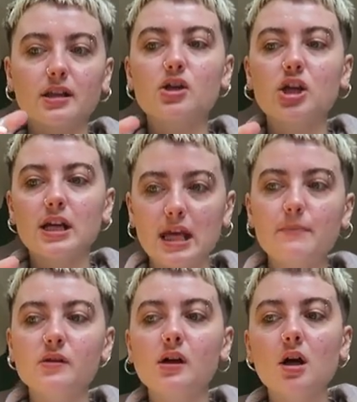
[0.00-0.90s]
that she
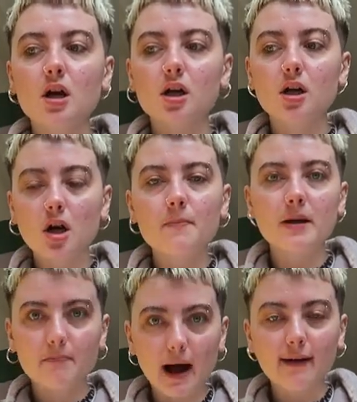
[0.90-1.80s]
keeps
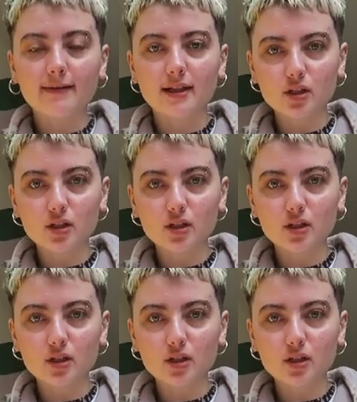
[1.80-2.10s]
coming back and they